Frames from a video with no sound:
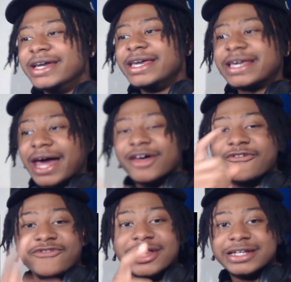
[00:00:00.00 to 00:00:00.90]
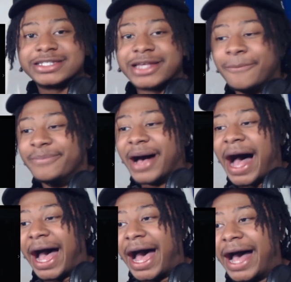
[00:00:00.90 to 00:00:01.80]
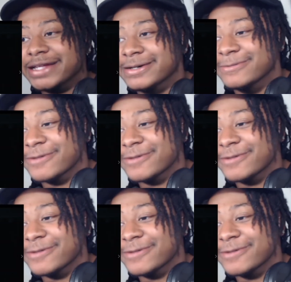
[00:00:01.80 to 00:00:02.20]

he got a feeling something behind him,